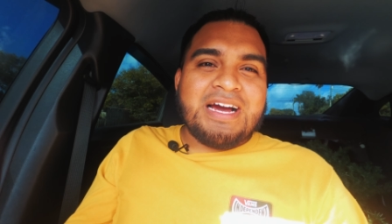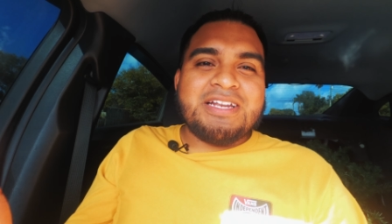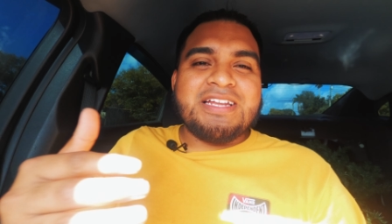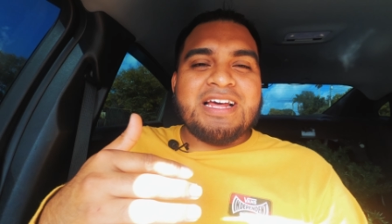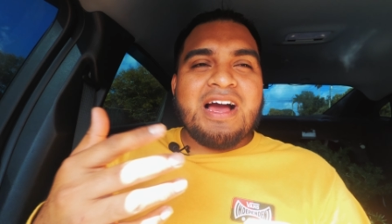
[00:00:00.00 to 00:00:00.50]
I
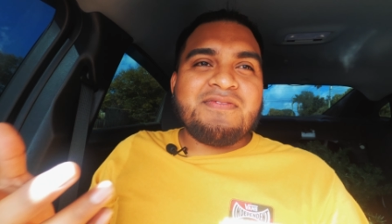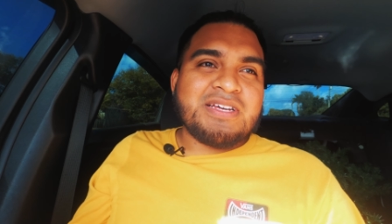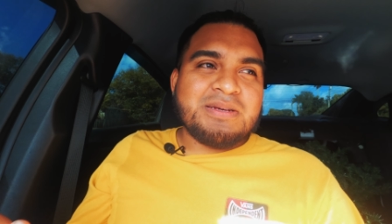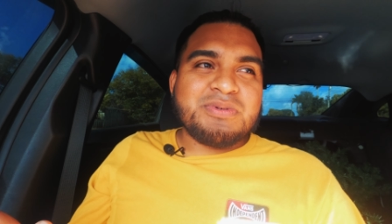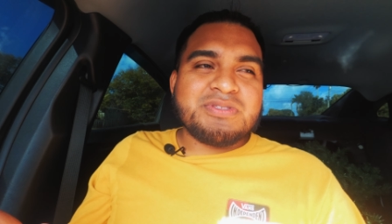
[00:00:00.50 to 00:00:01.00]
did not have a
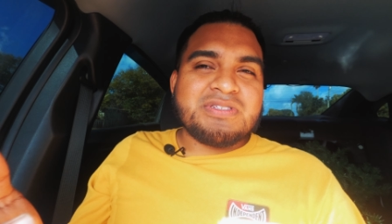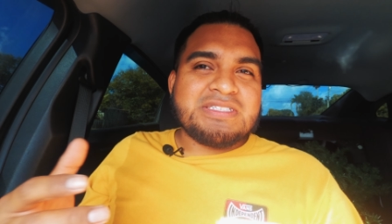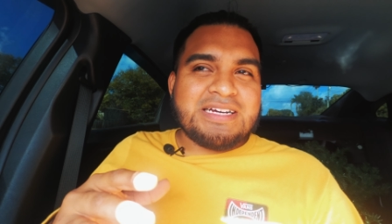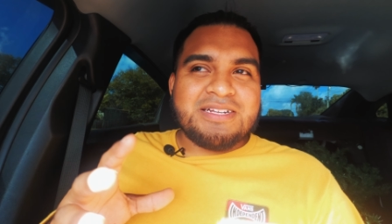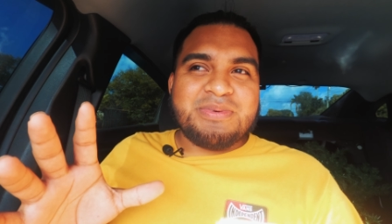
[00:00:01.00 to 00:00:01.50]
gimbal, so it's
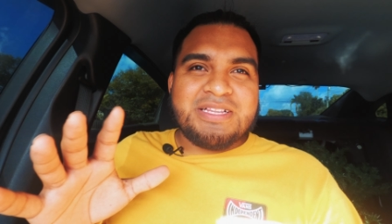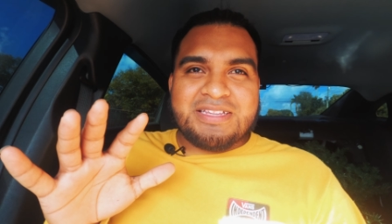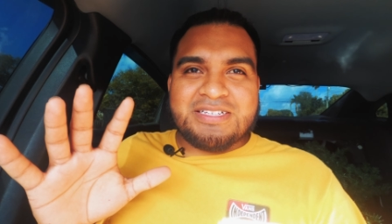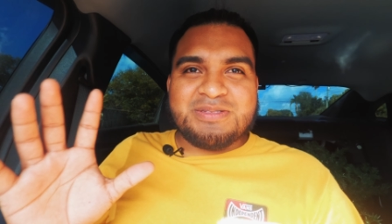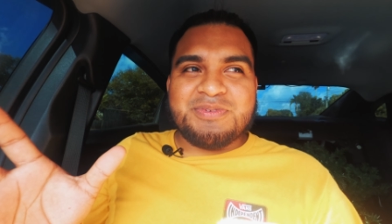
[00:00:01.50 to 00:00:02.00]
not gonna be
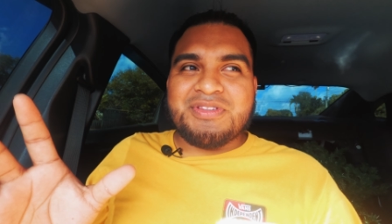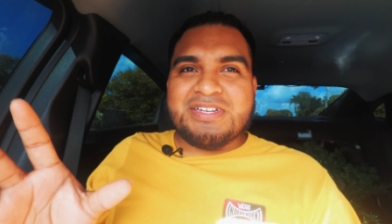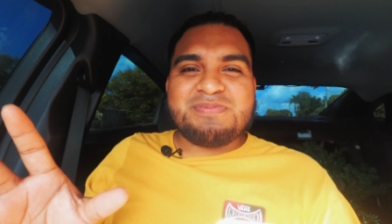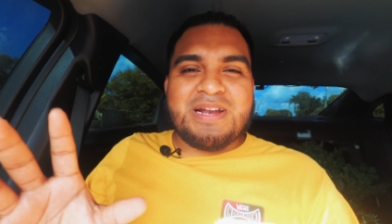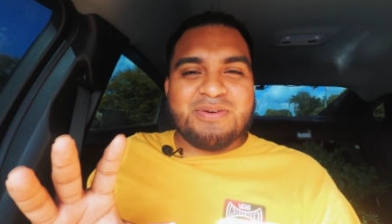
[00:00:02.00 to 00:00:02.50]
like the
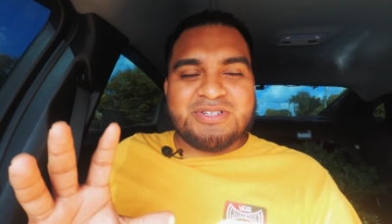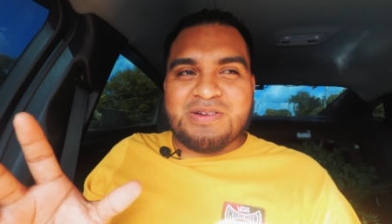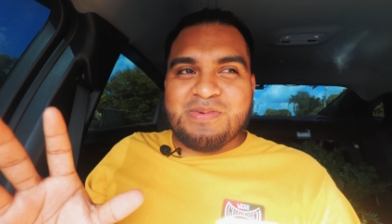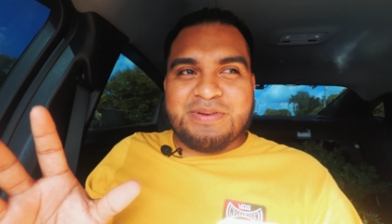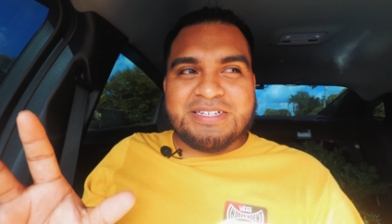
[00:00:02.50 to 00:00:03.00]
smoothest, but I will try
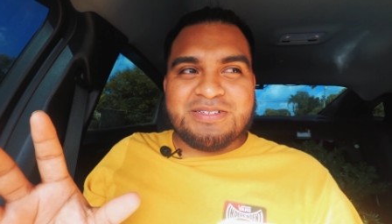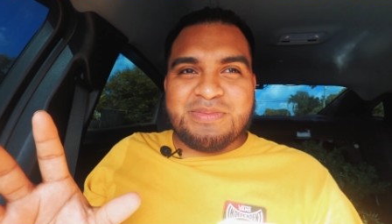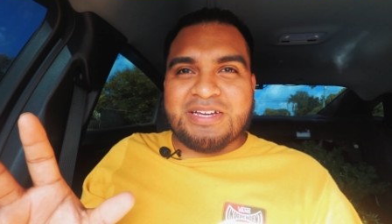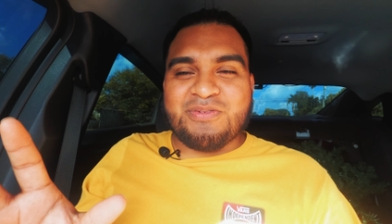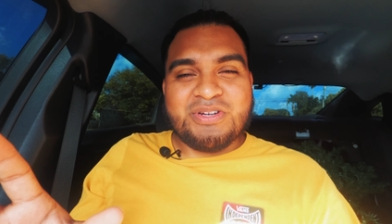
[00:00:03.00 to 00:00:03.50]
my best to
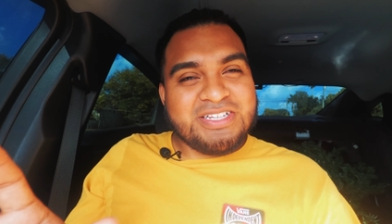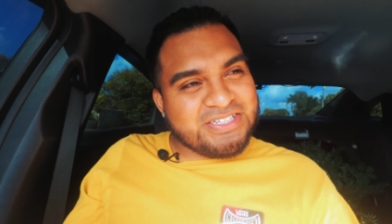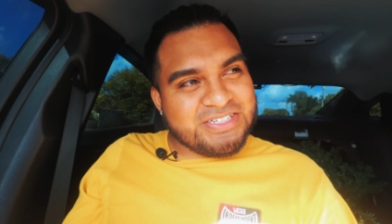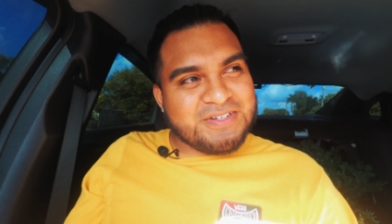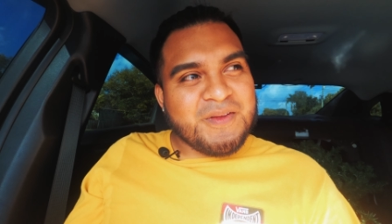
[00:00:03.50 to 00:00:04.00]
make it really
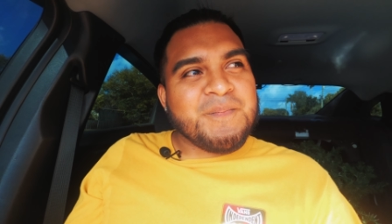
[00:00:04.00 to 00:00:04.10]
good.